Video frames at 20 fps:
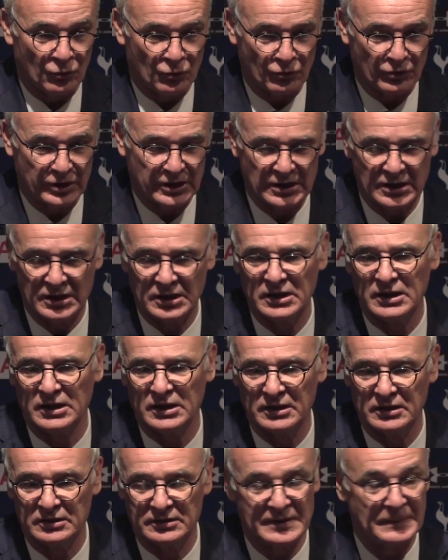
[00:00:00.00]

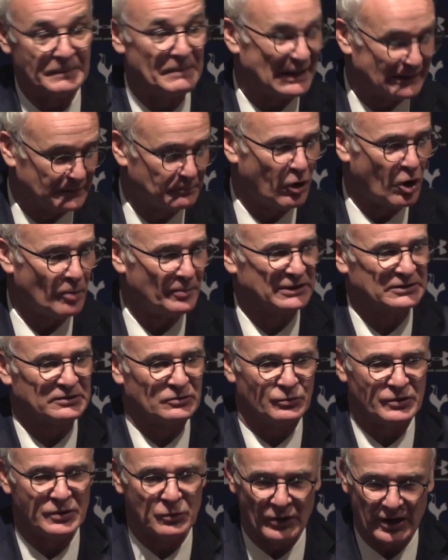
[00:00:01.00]
We, in the bad
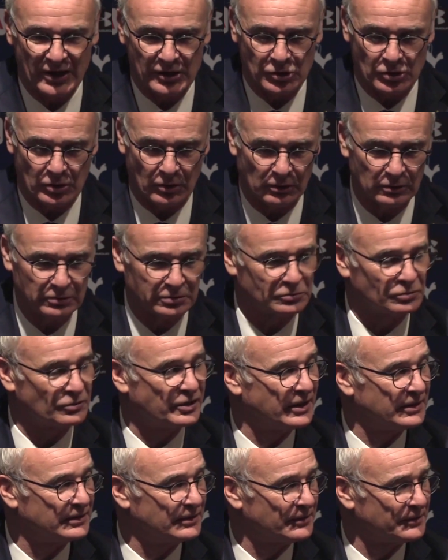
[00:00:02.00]
moment, we were all
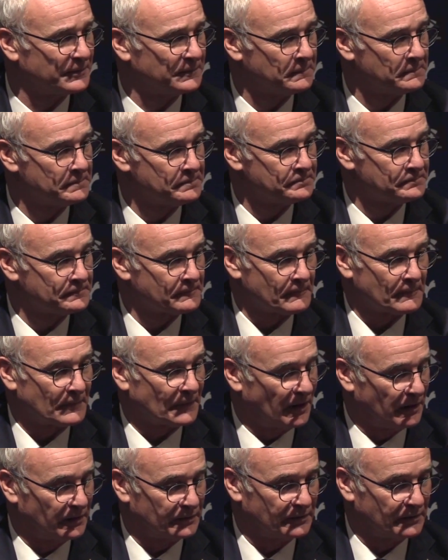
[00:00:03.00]
together,
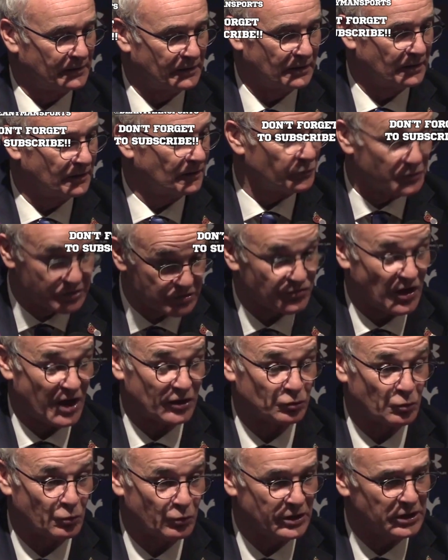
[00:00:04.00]
and we
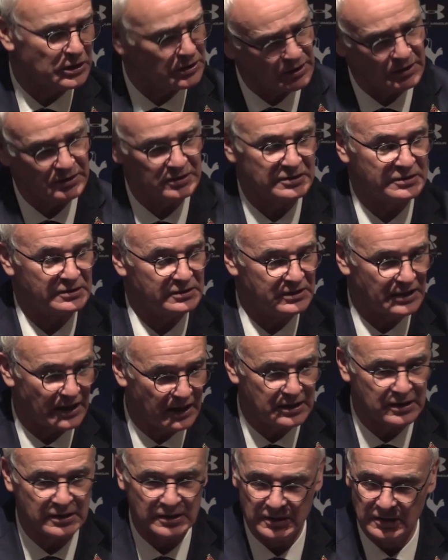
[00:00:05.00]
tried to win.
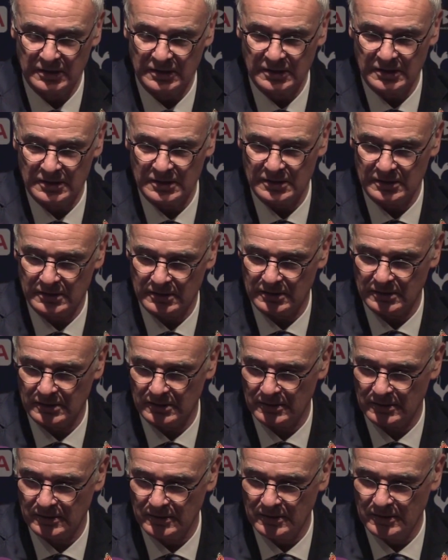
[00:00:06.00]
They,
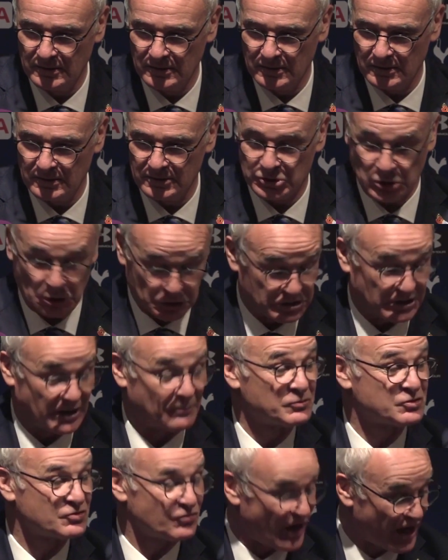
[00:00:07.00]

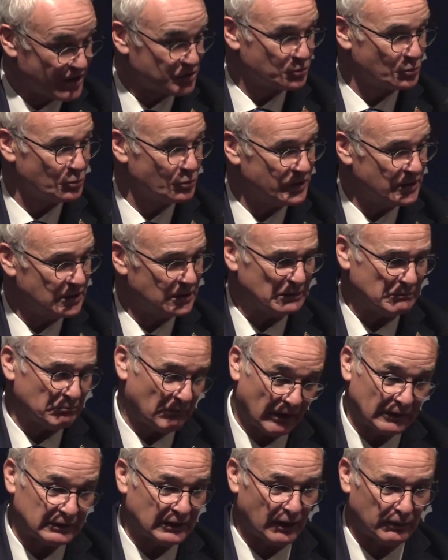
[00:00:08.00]
Tottenham, tried to
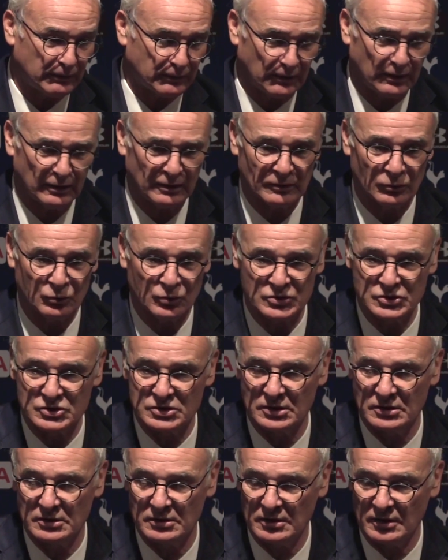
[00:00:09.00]
win, and I think it
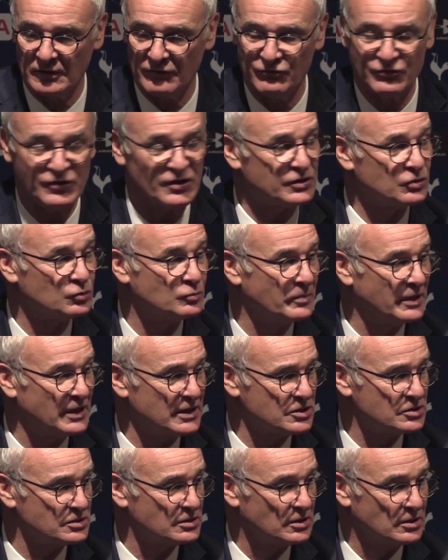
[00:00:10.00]
was a very good
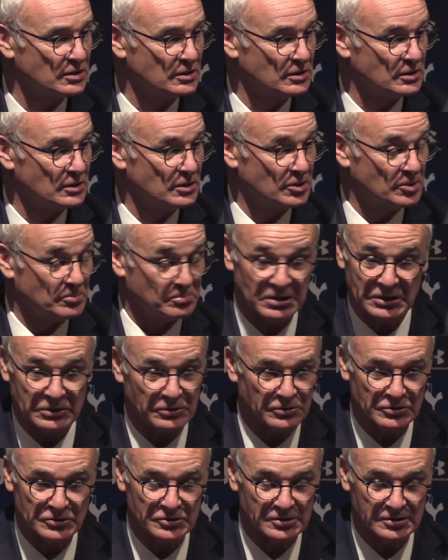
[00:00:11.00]
match,
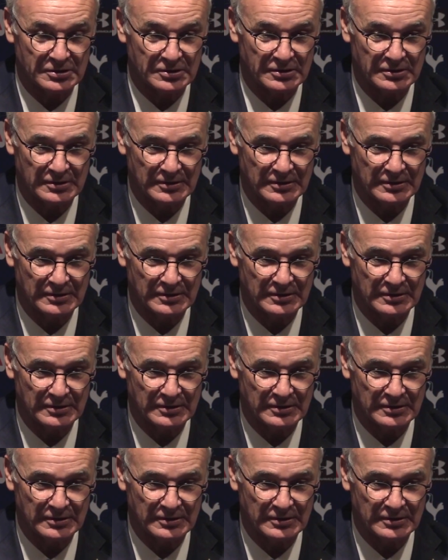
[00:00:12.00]
because